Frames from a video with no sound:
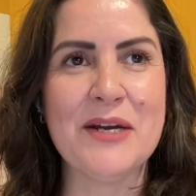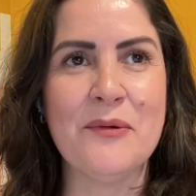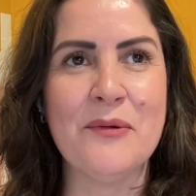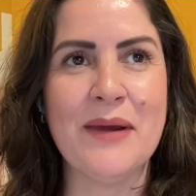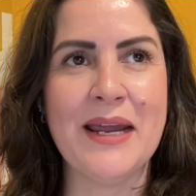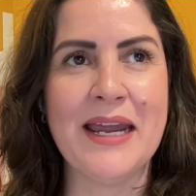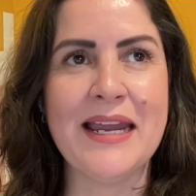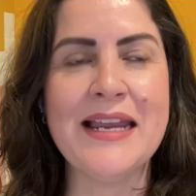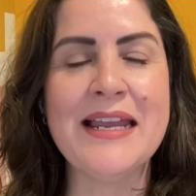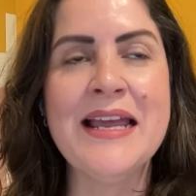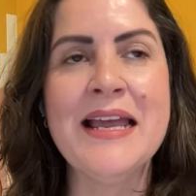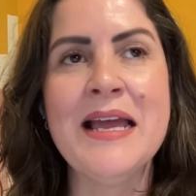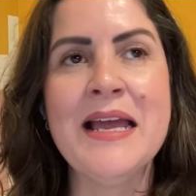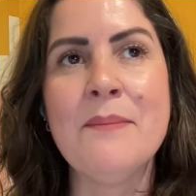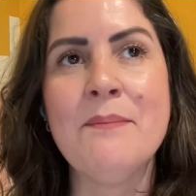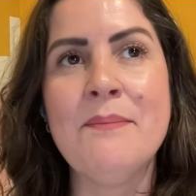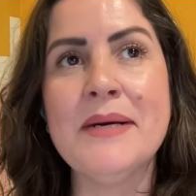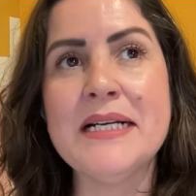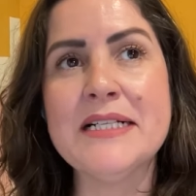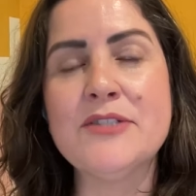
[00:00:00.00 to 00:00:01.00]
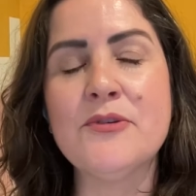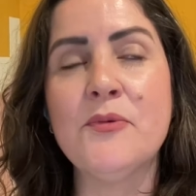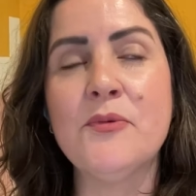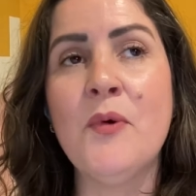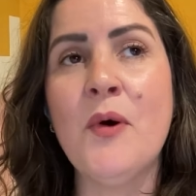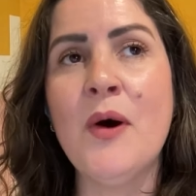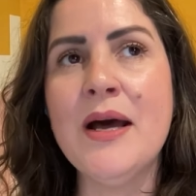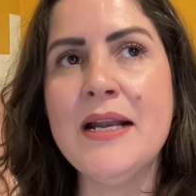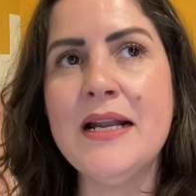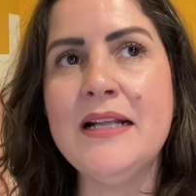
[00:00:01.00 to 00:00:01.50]
away. But
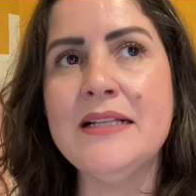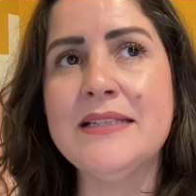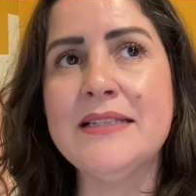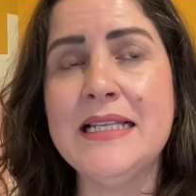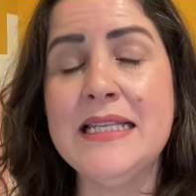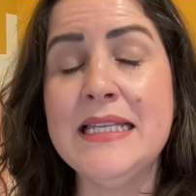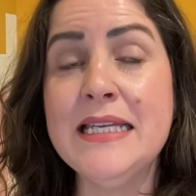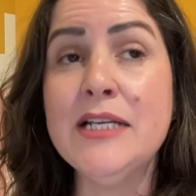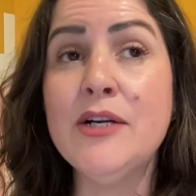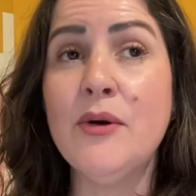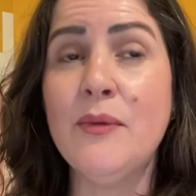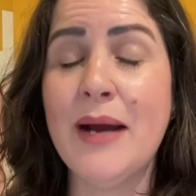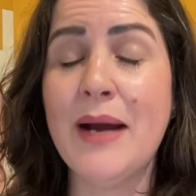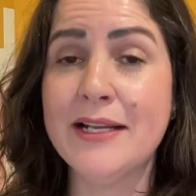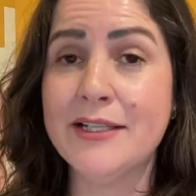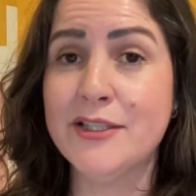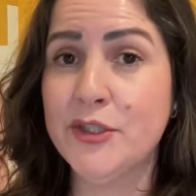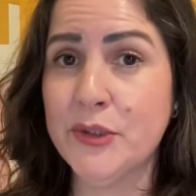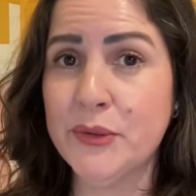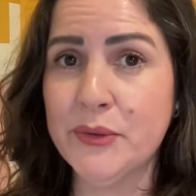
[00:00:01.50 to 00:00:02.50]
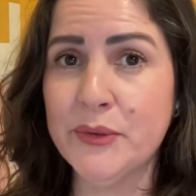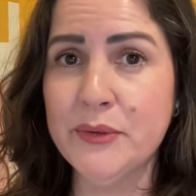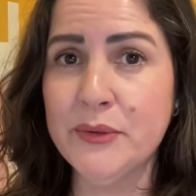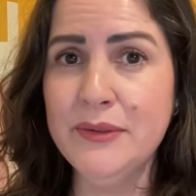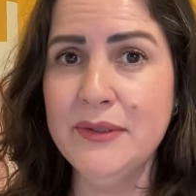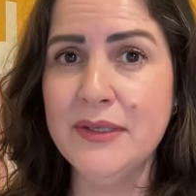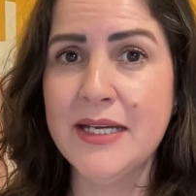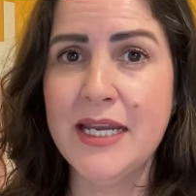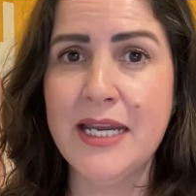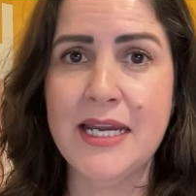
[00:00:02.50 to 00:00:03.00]
what the little I
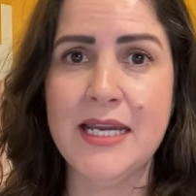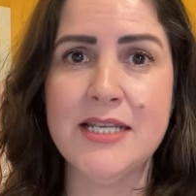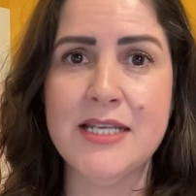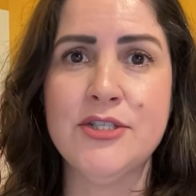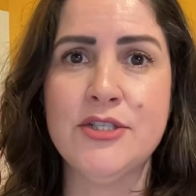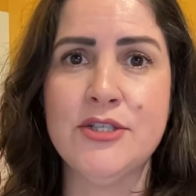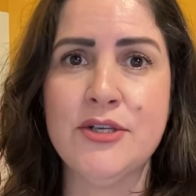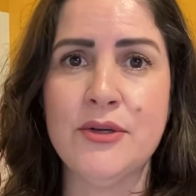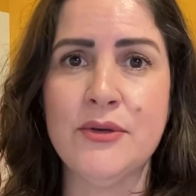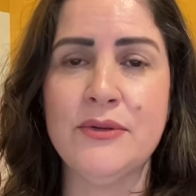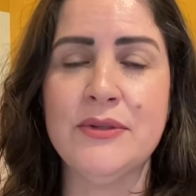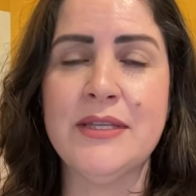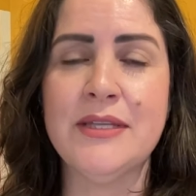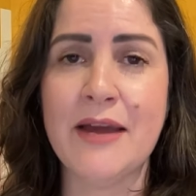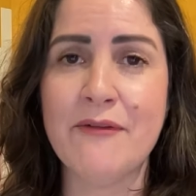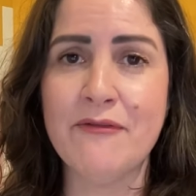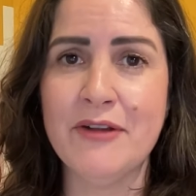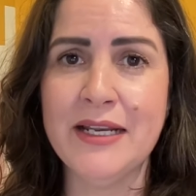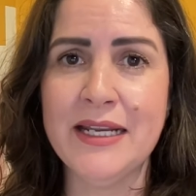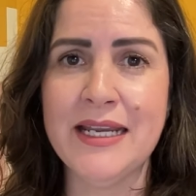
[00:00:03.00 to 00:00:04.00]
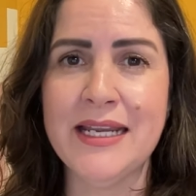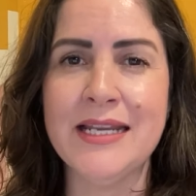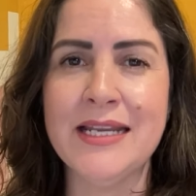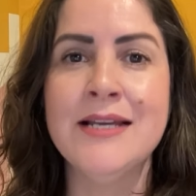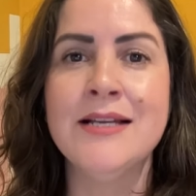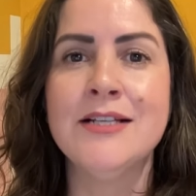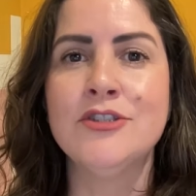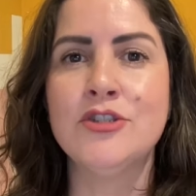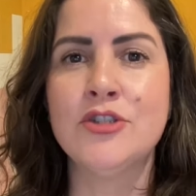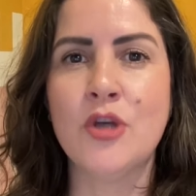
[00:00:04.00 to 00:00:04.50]
do is to definitely
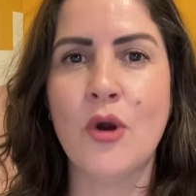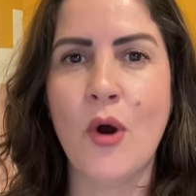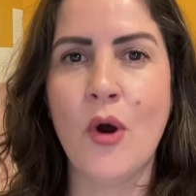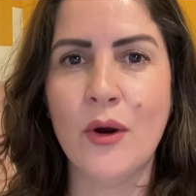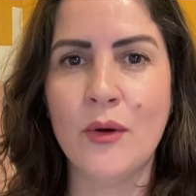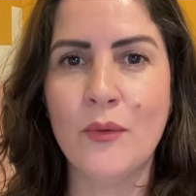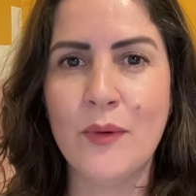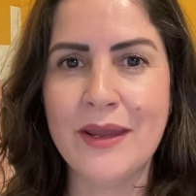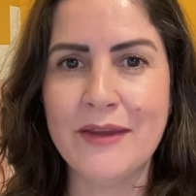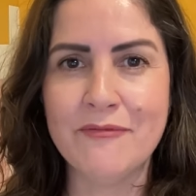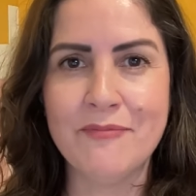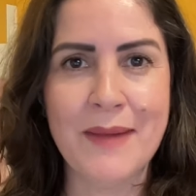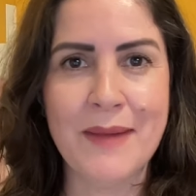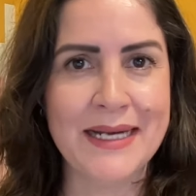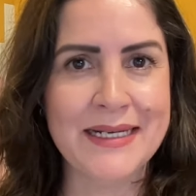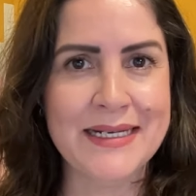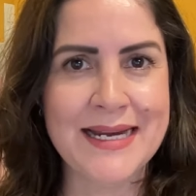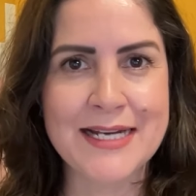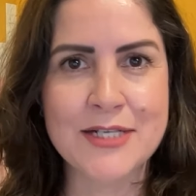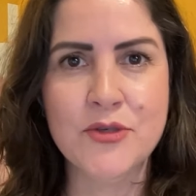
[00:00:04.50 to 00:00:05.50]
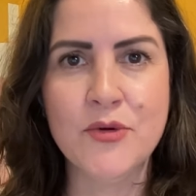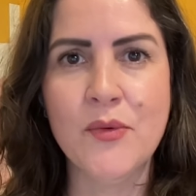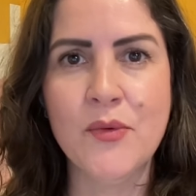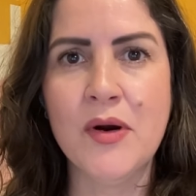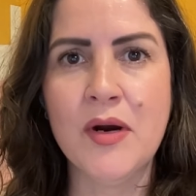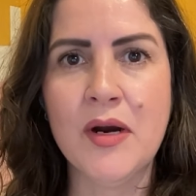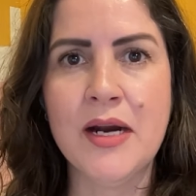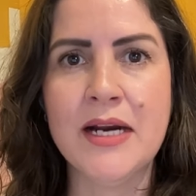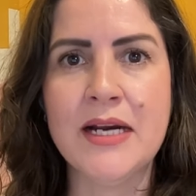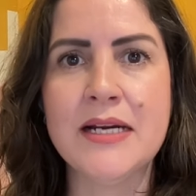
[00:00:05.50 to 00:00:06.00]
talk with my
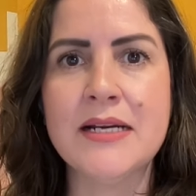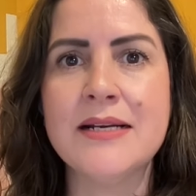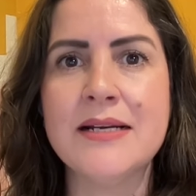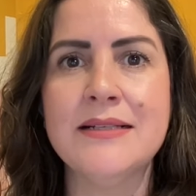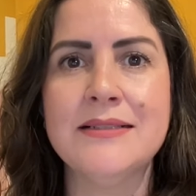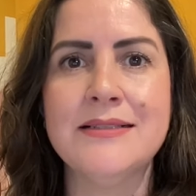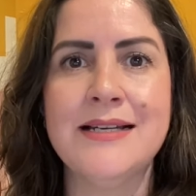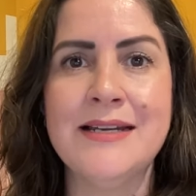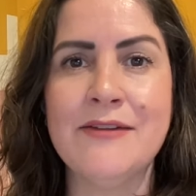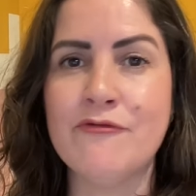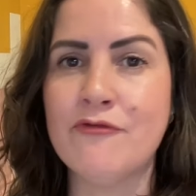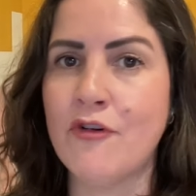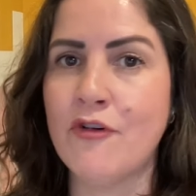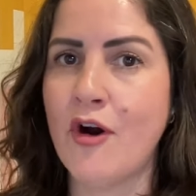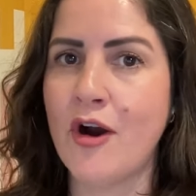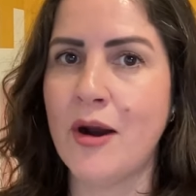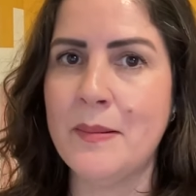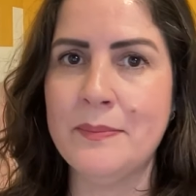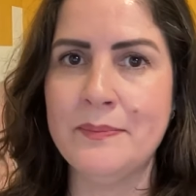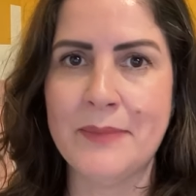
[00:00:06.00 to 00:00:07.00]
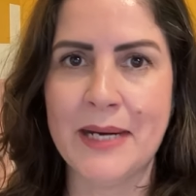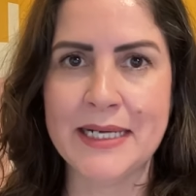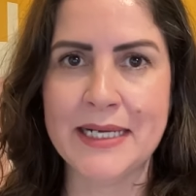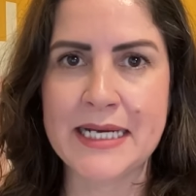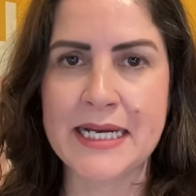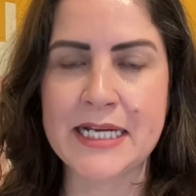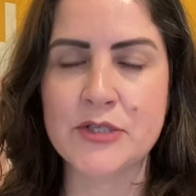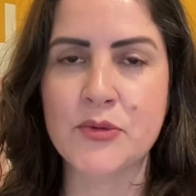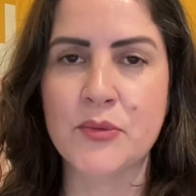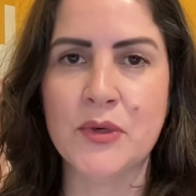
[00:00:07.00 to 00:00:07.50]
network, inform my
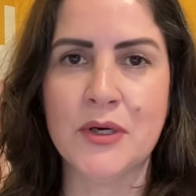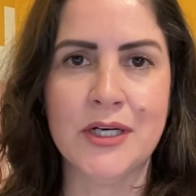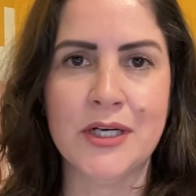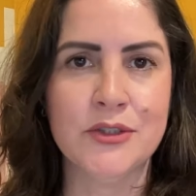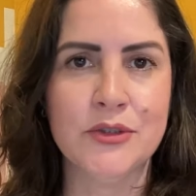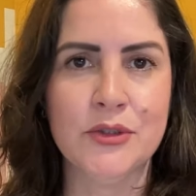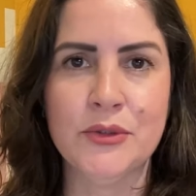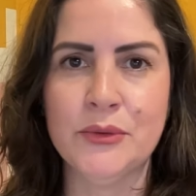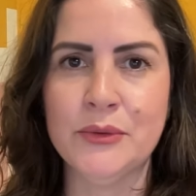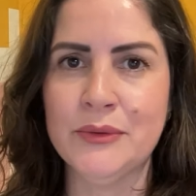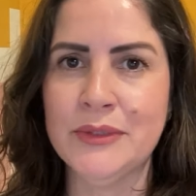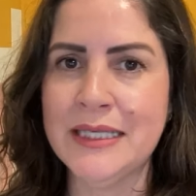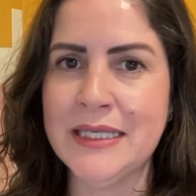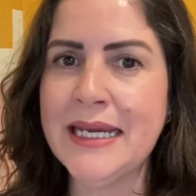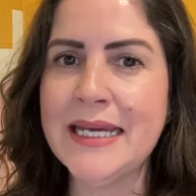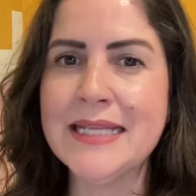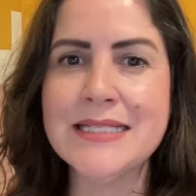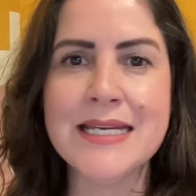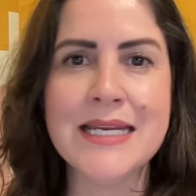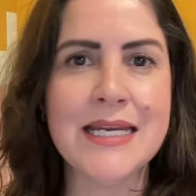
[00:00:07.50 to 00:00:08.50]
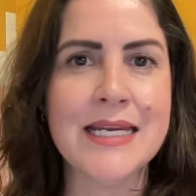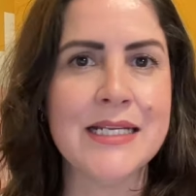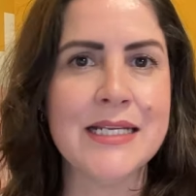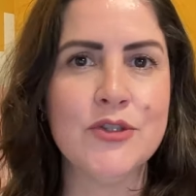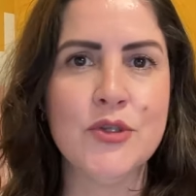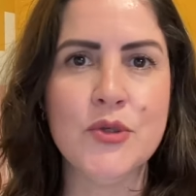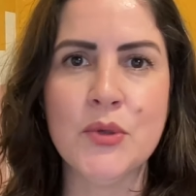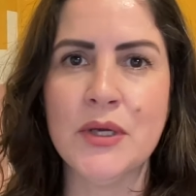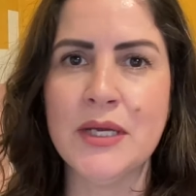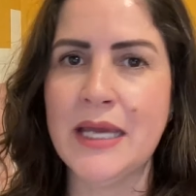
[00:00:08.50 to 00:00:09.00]
network through LinkedIn
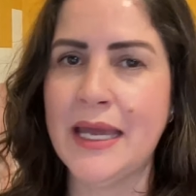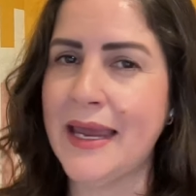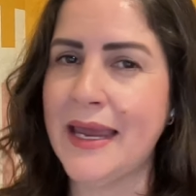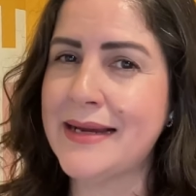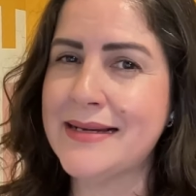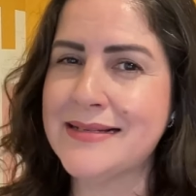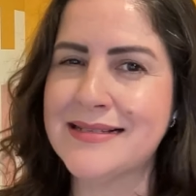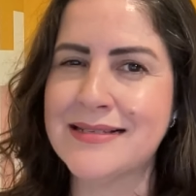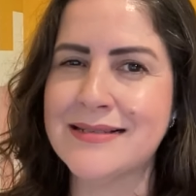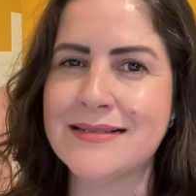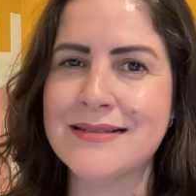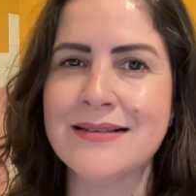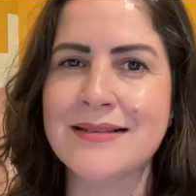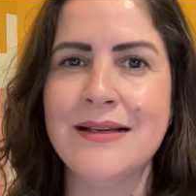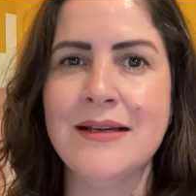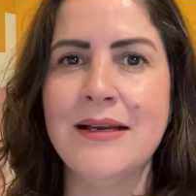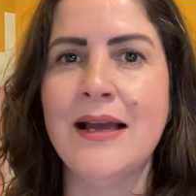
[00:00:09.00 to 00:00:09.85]
to X.